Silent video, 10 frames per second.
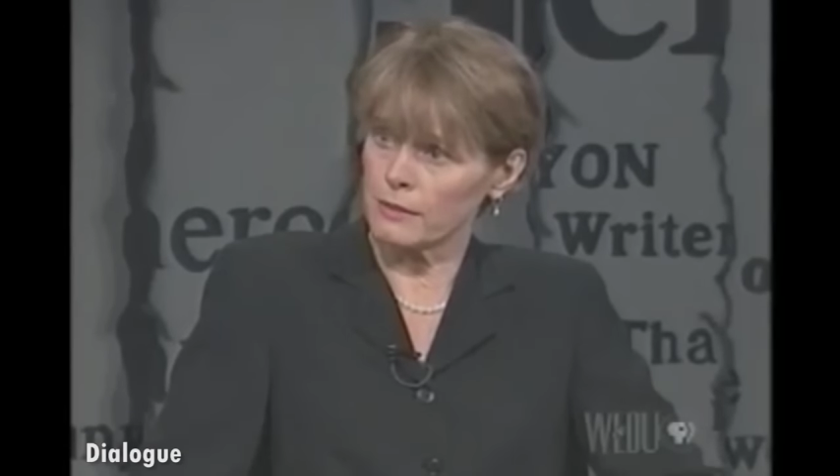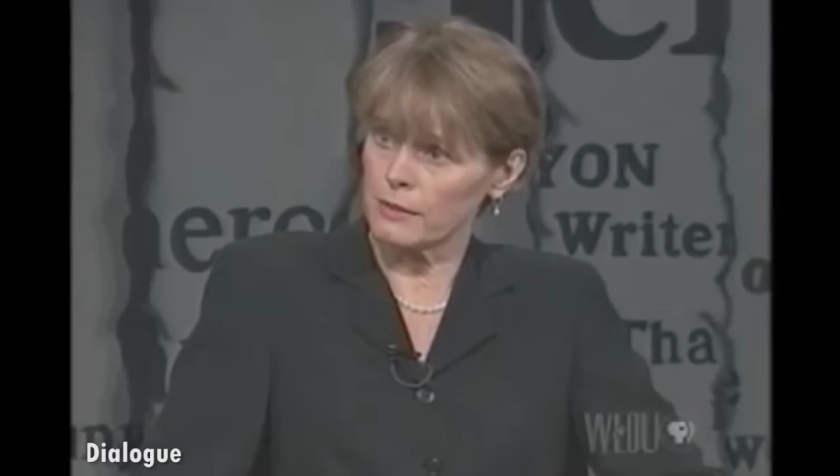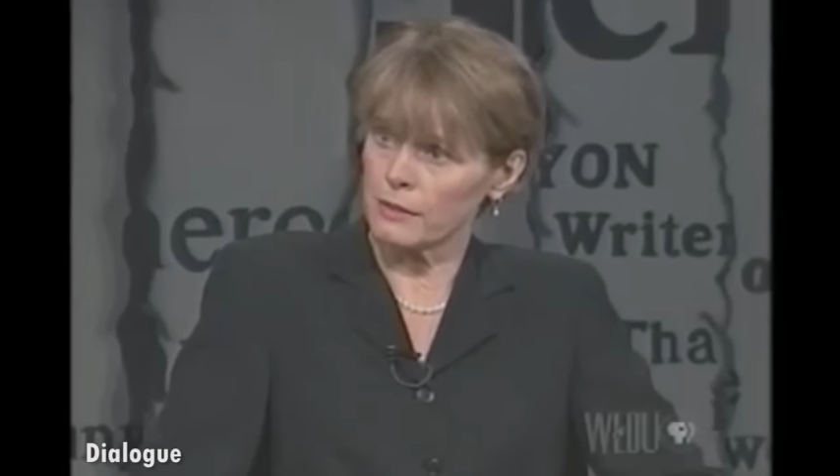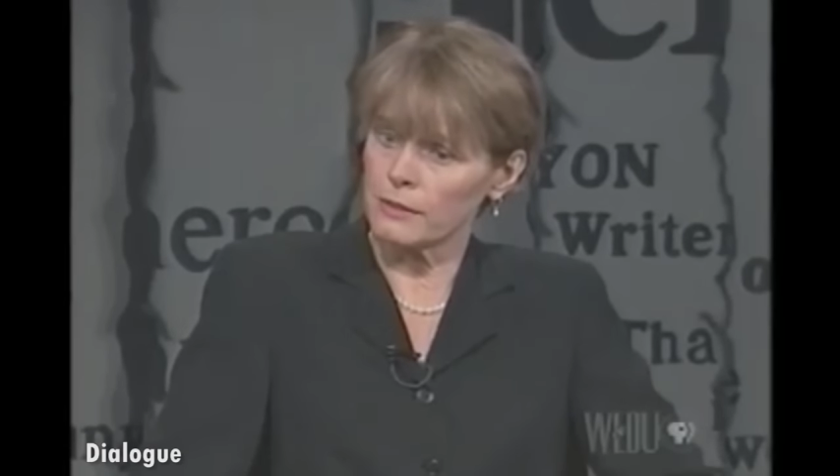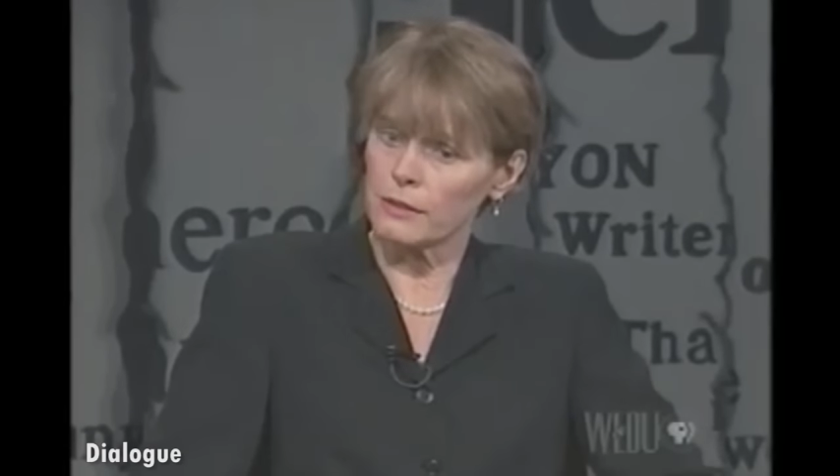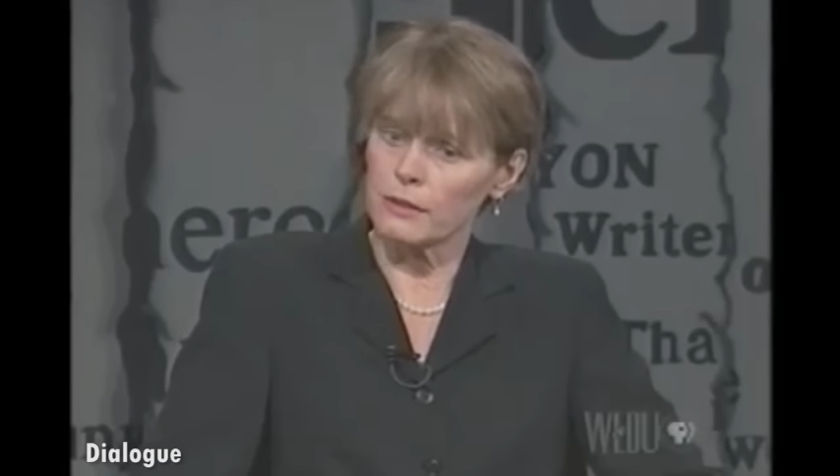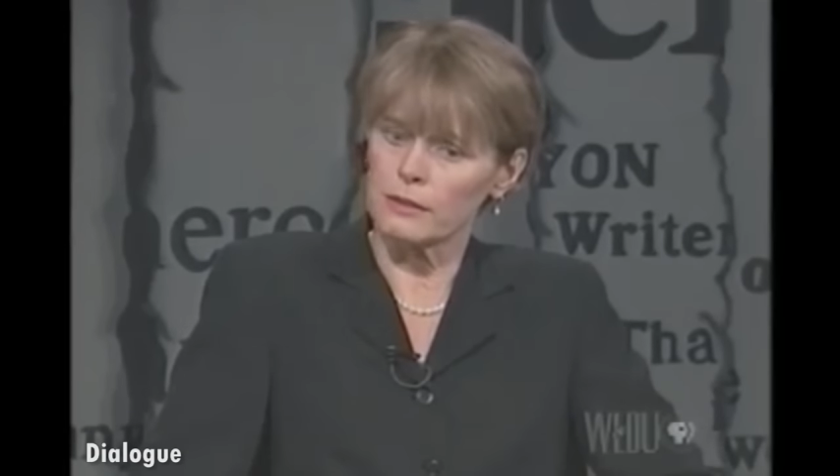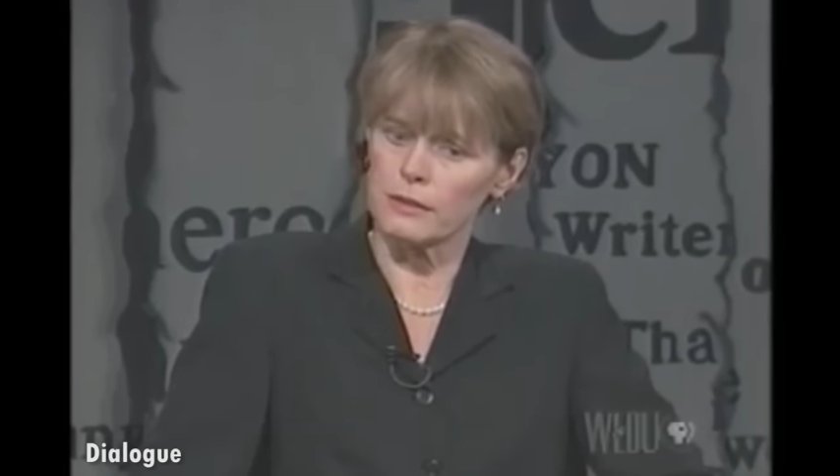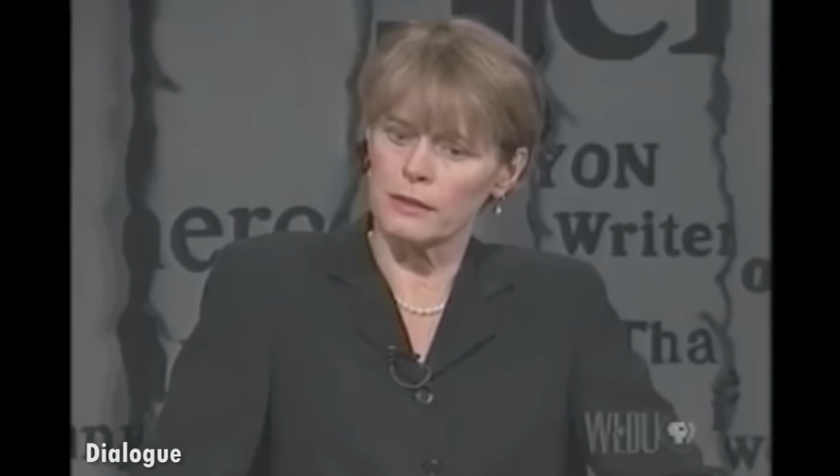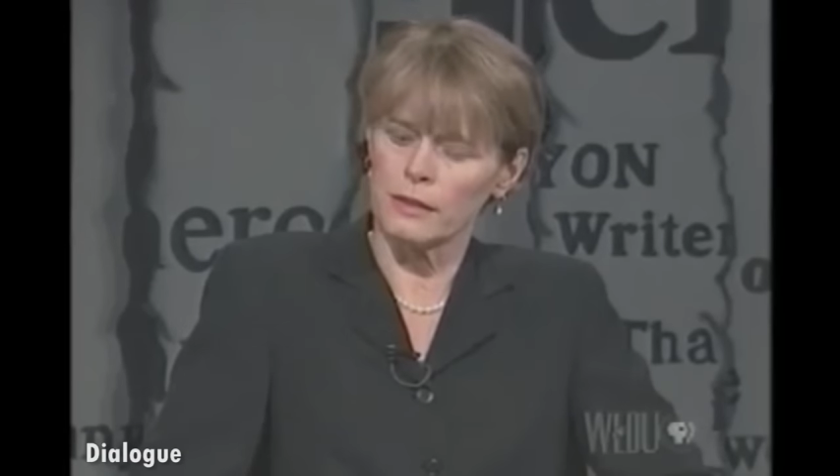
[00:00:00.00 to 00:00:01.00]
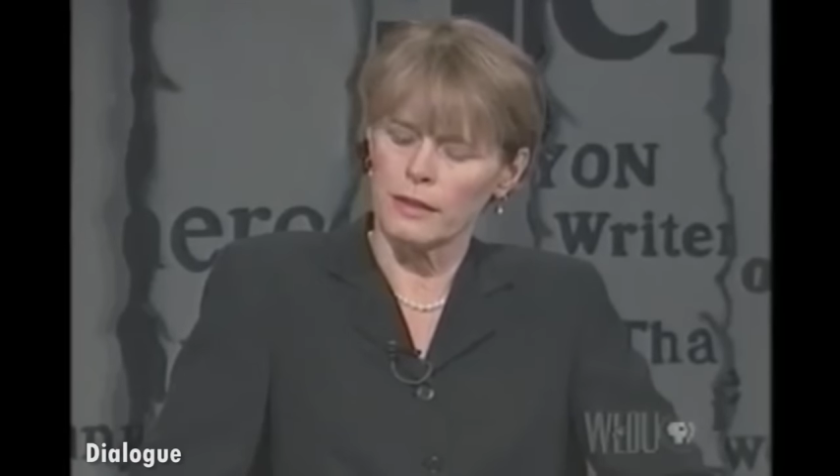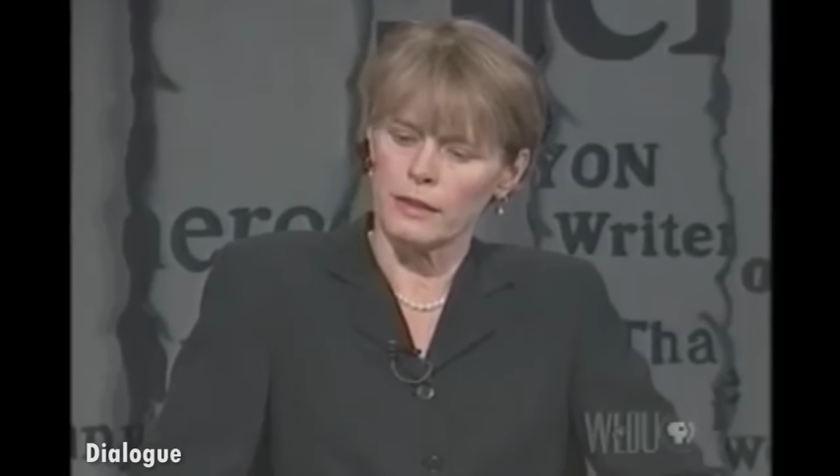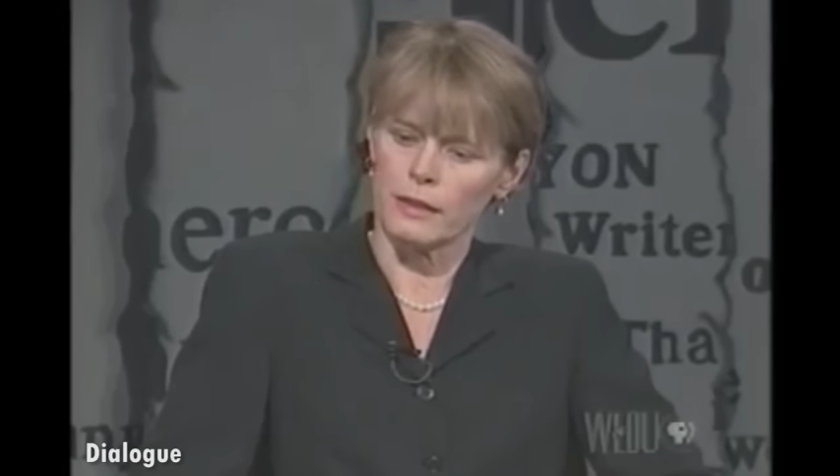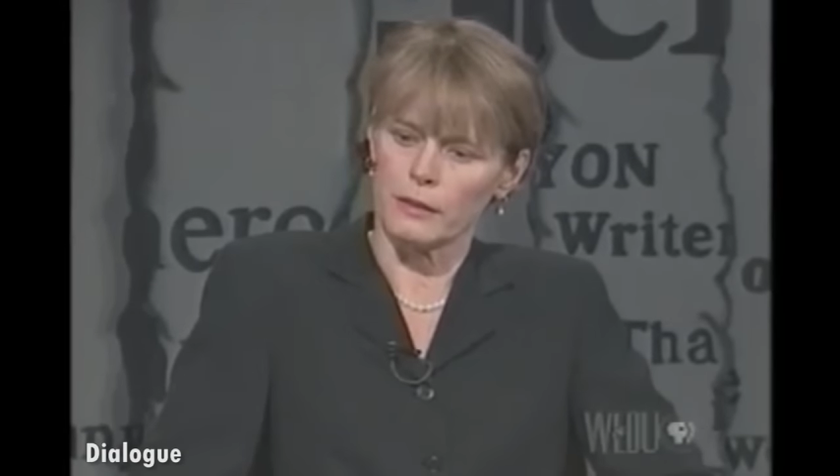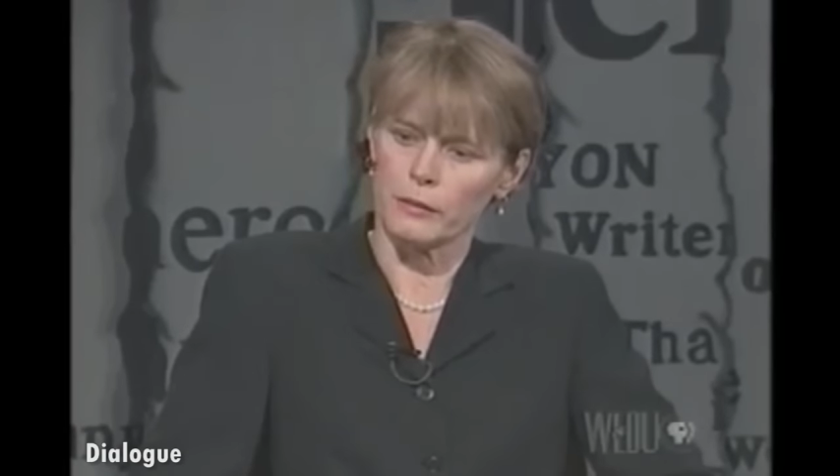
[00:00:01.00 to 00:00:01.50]
Scientology
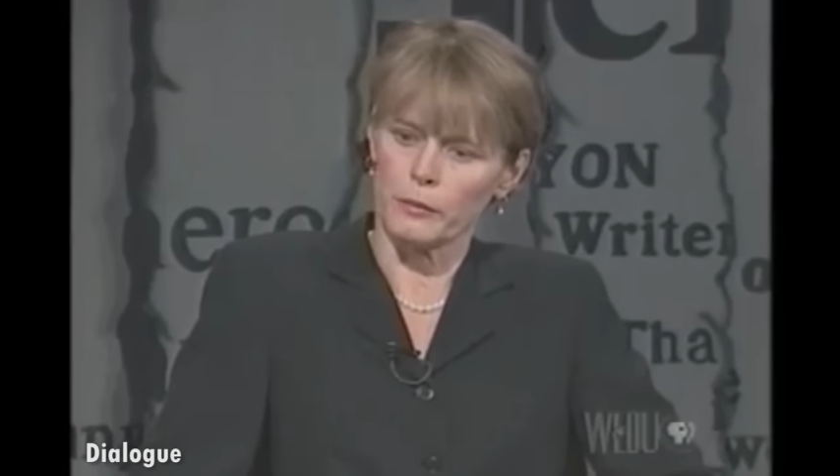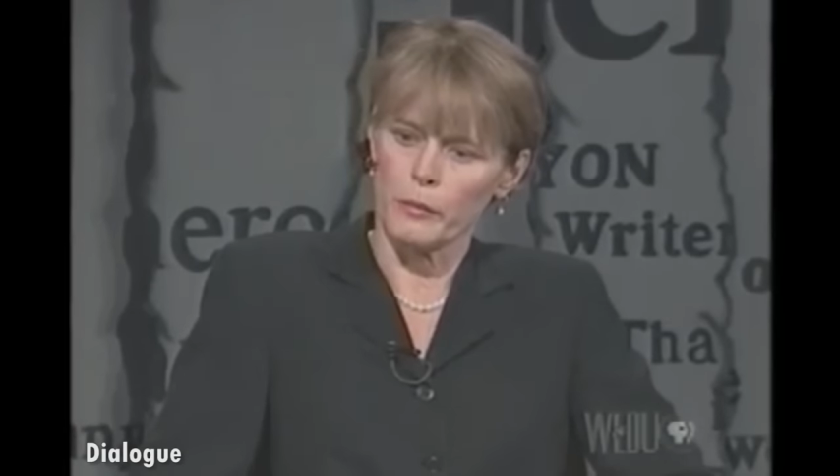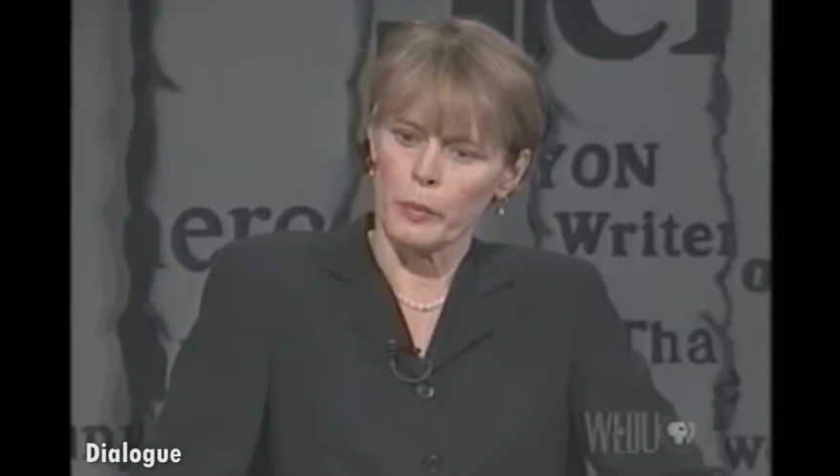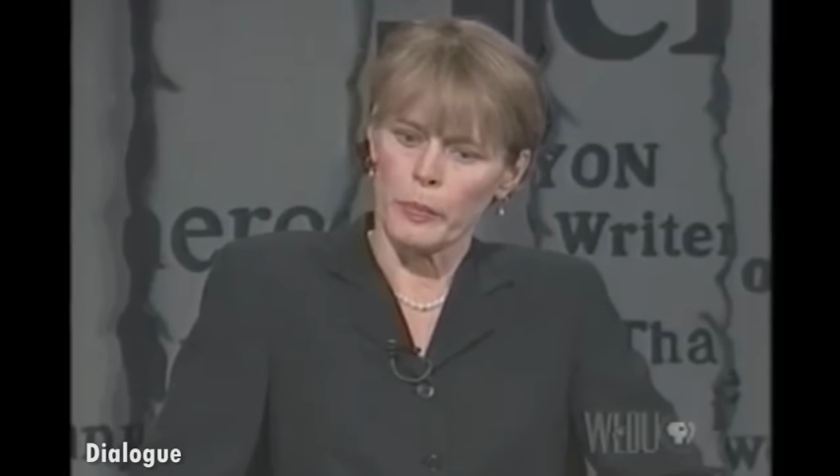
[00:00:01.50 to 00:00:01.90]
um,